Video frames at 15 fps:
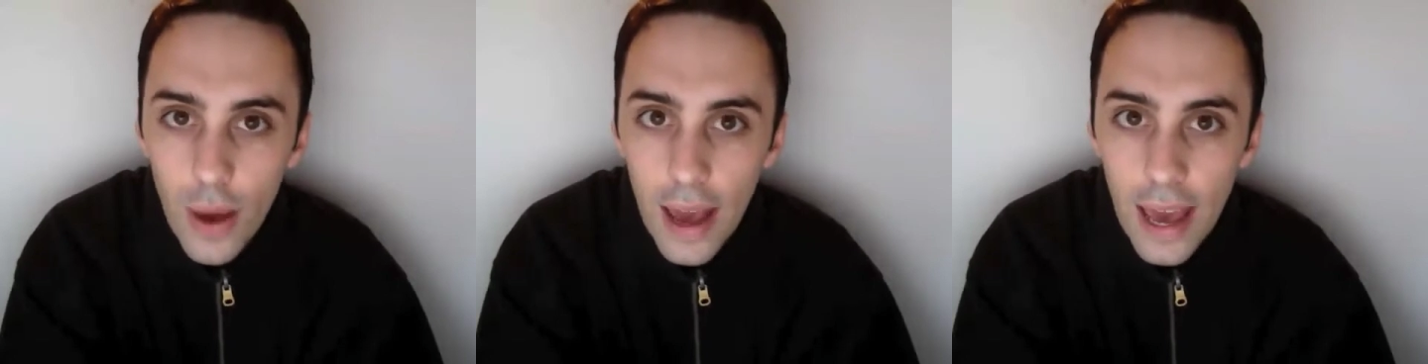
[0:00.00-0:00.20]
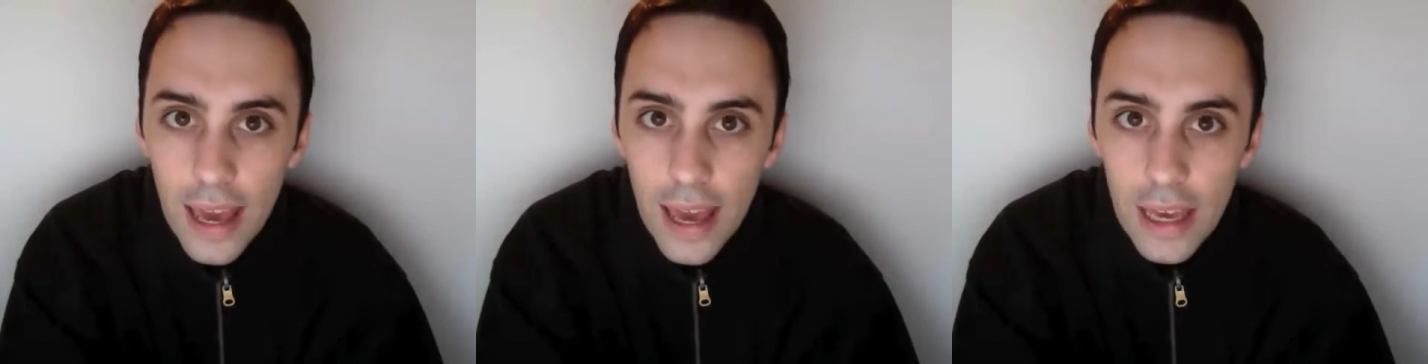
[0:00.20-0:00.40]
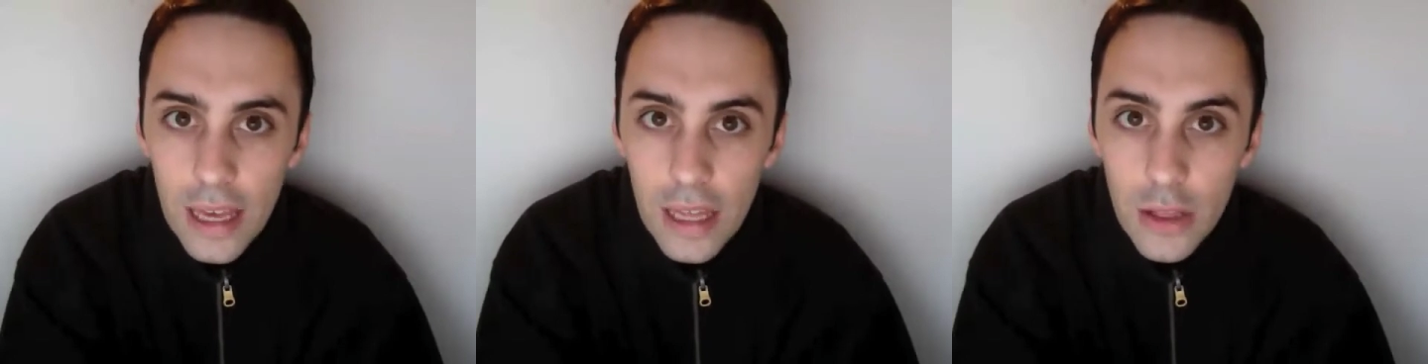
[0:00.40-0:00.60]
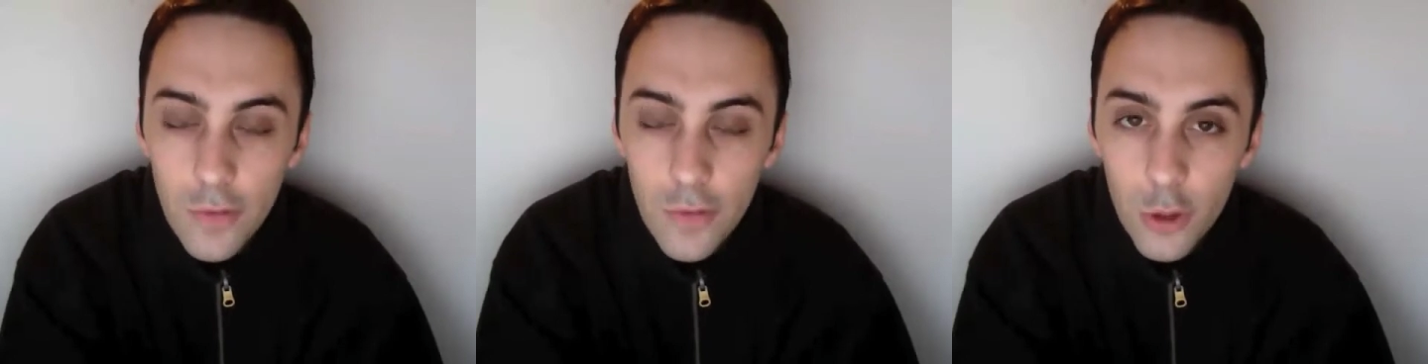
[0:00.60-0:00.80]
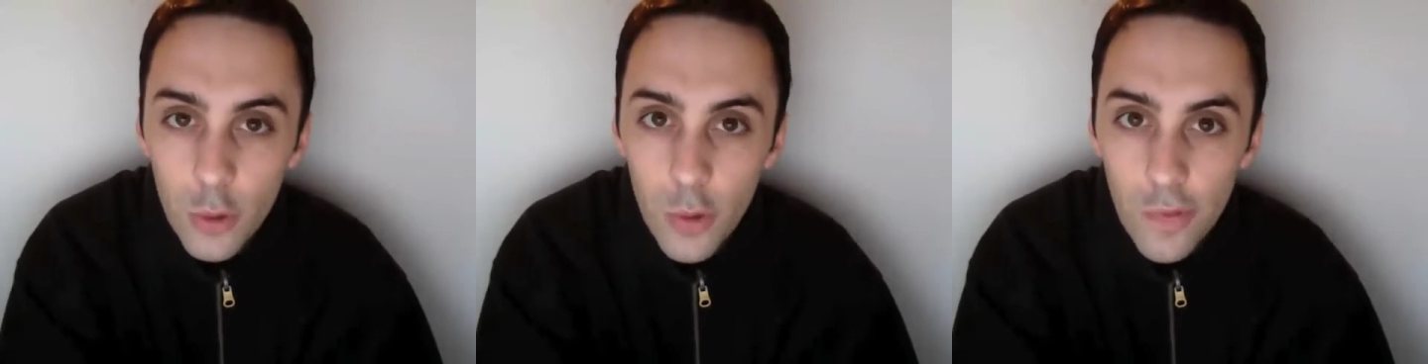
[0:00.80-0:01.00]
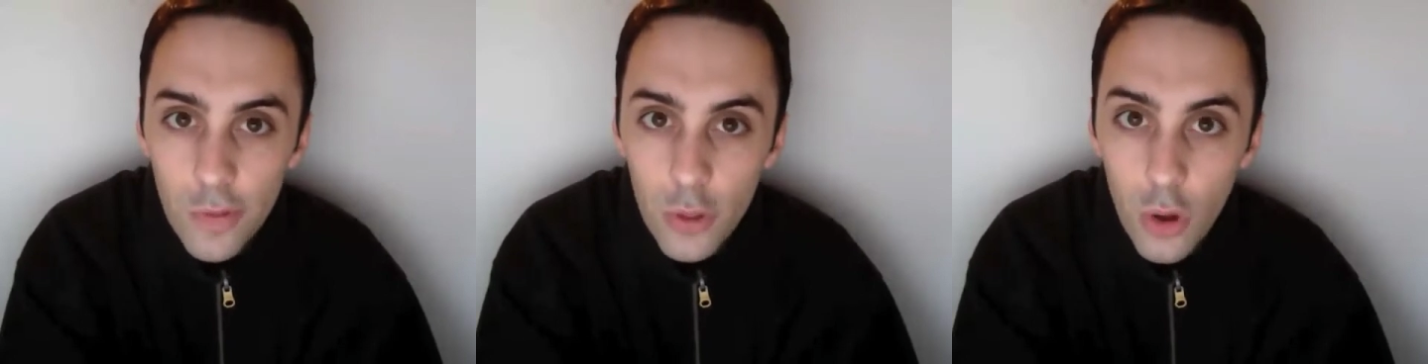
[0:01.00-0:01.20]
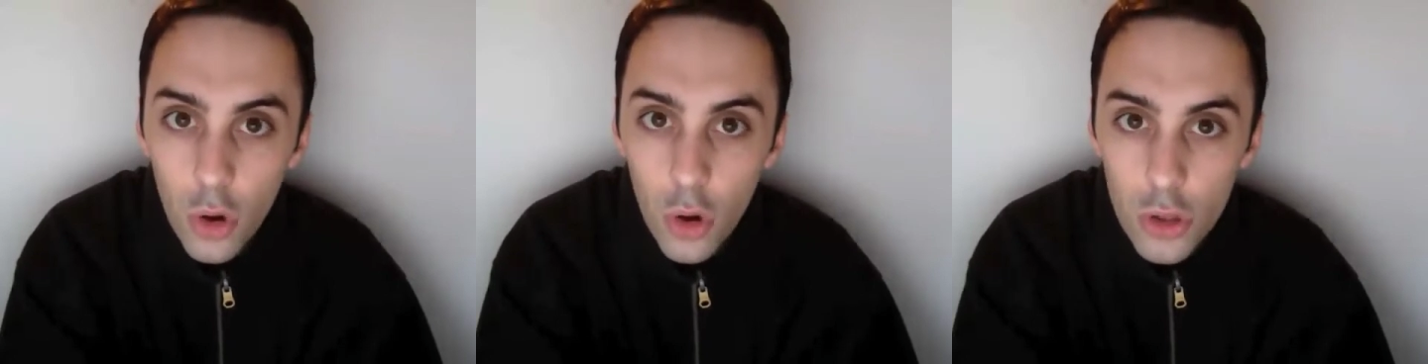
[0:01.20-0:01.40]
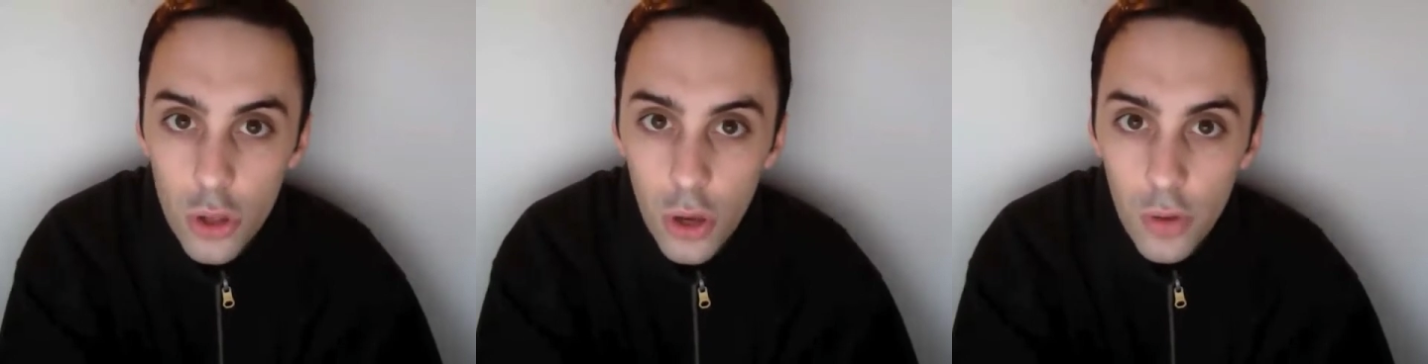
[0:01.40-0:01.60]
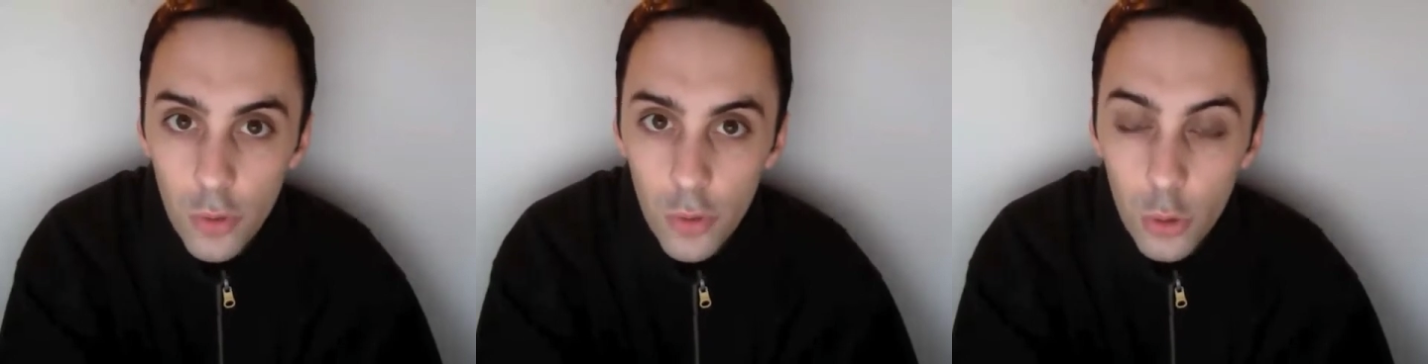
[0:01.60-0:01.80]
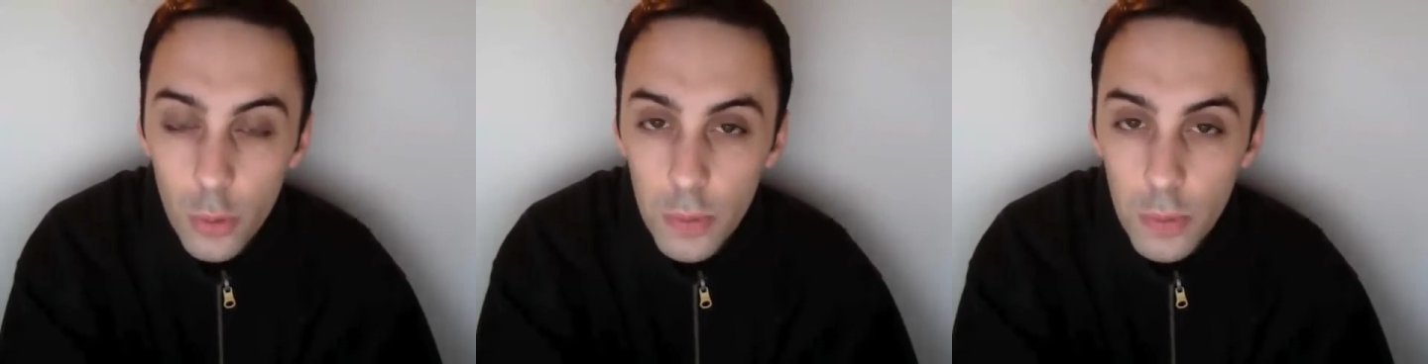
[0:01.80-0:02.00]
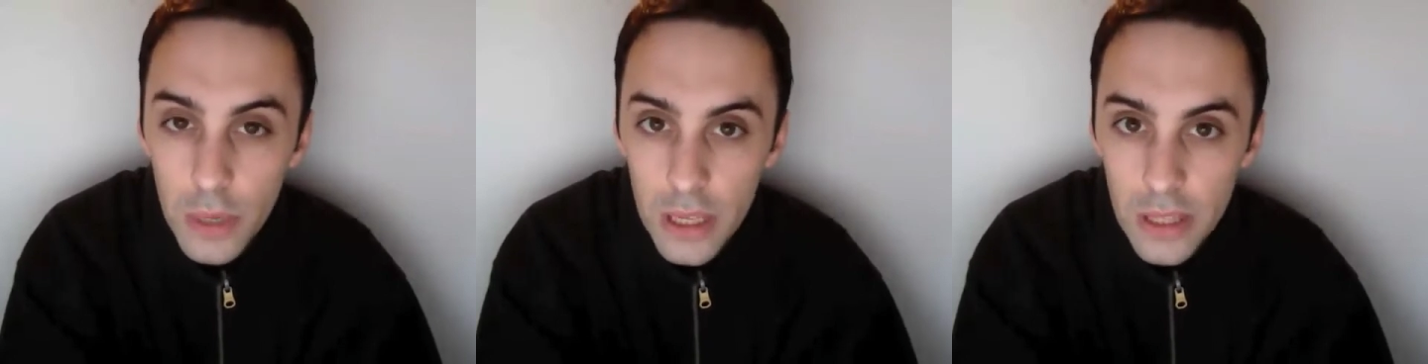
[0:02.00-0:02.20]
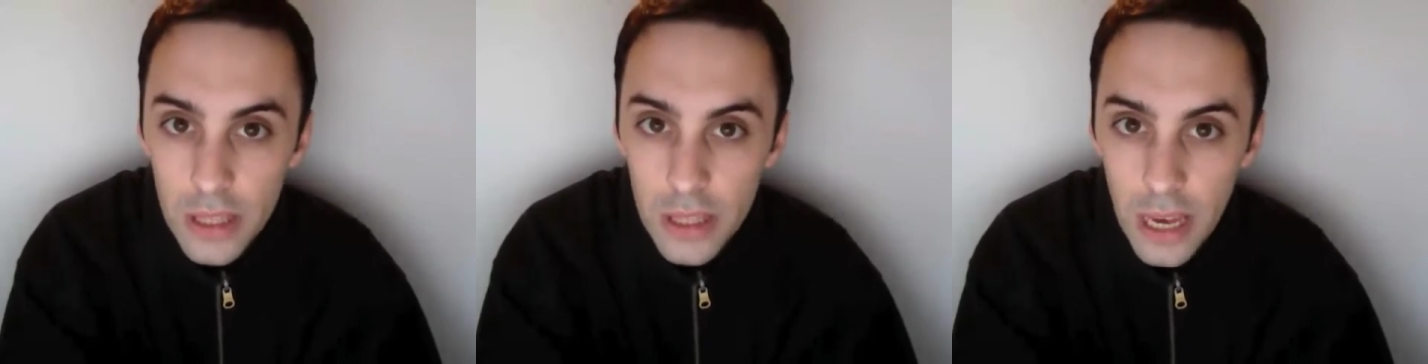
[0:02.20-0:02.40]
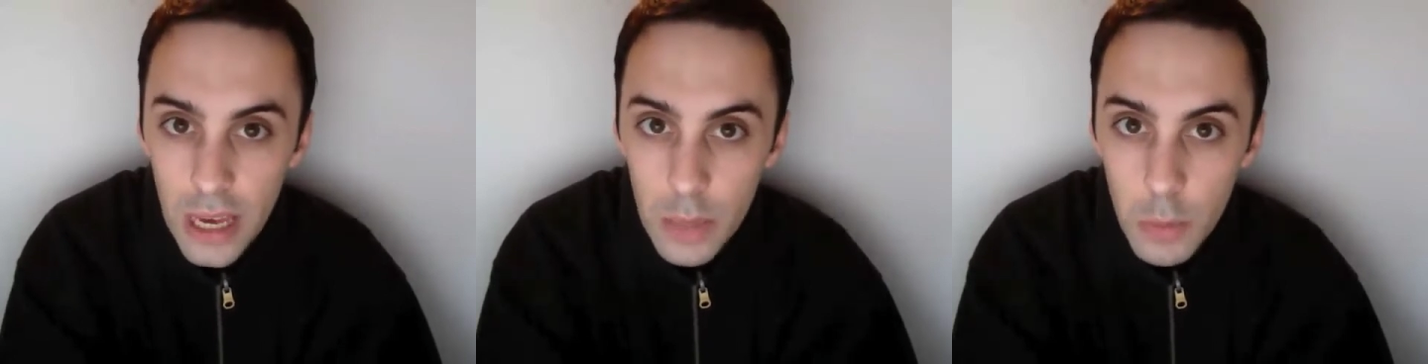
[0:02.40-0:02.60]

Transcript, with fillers: a interview with Notch over on the P C Gamer